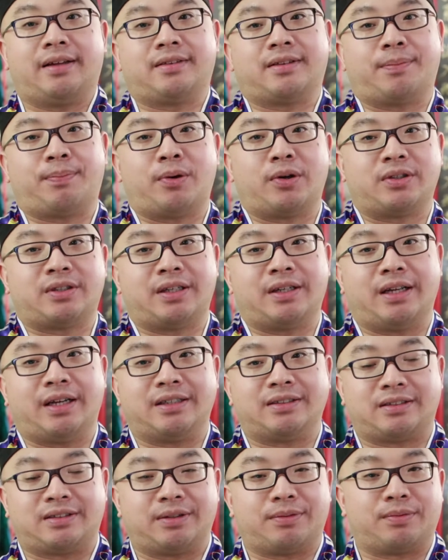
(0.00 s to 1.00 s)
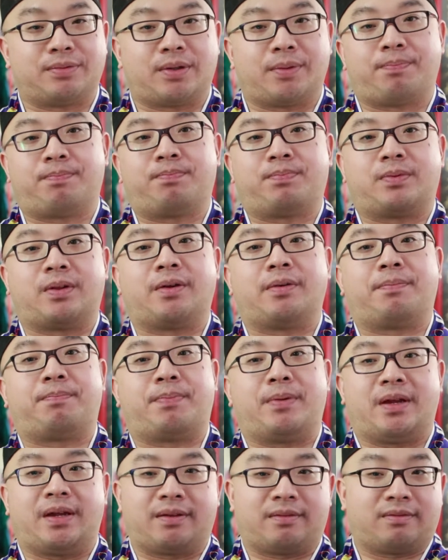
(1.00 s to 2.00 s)
The person is the
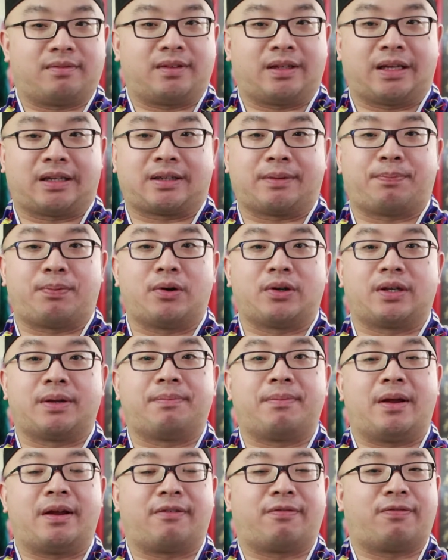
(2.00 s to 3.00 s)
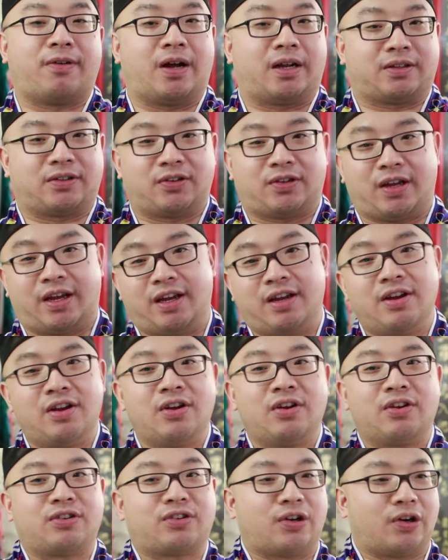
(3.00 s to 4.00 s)
being, like the person being fucked, okay?
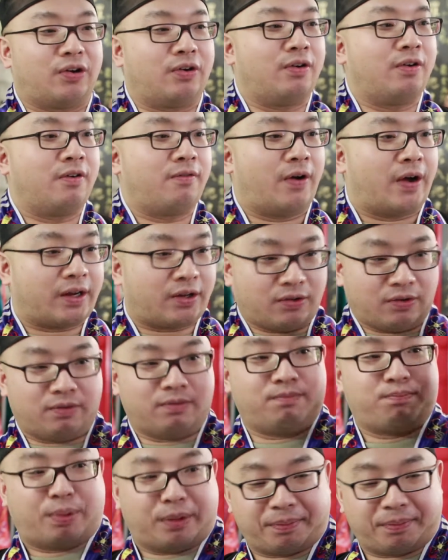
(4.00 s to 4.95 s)
So, fuck you.